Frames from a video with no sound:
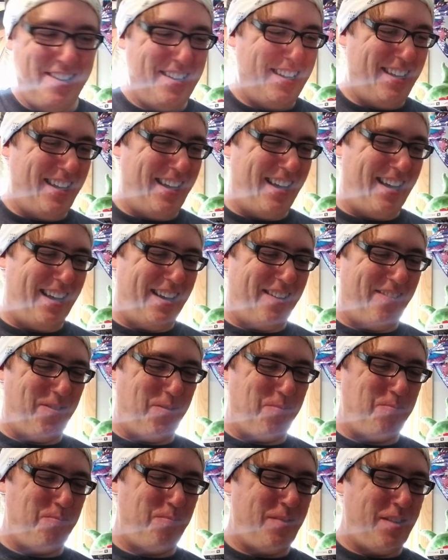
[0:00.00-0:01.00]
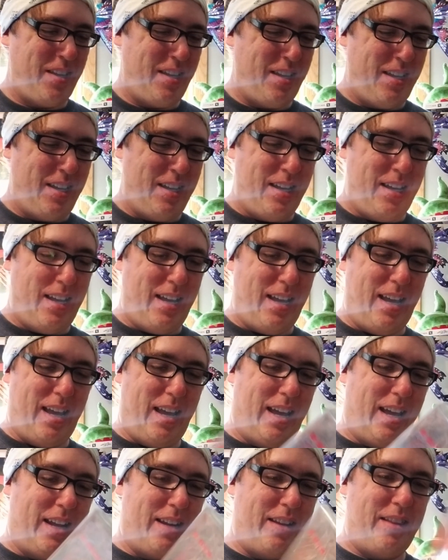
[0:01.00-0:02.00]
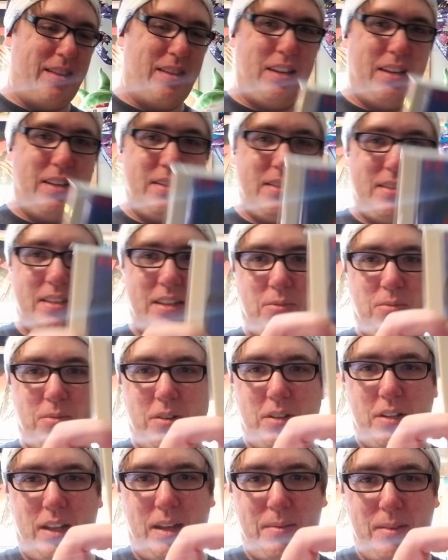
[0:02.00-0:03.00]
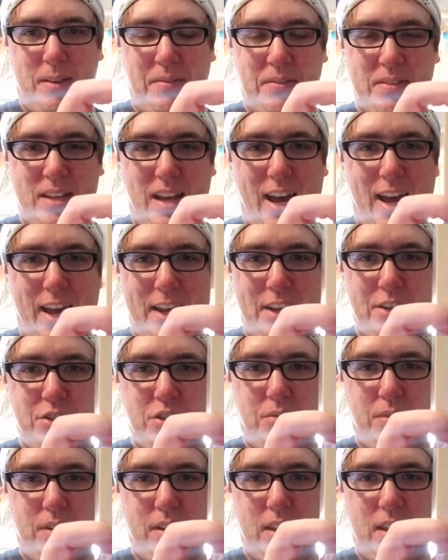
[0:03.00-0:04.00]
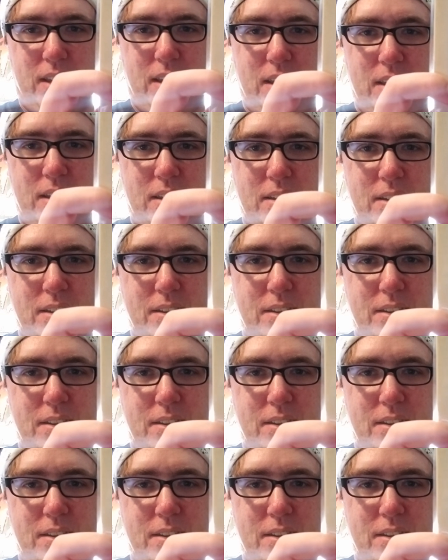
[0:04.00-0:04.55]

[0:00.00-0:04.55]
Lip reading: there. And the sequel, I believe it's Ai Choaniki.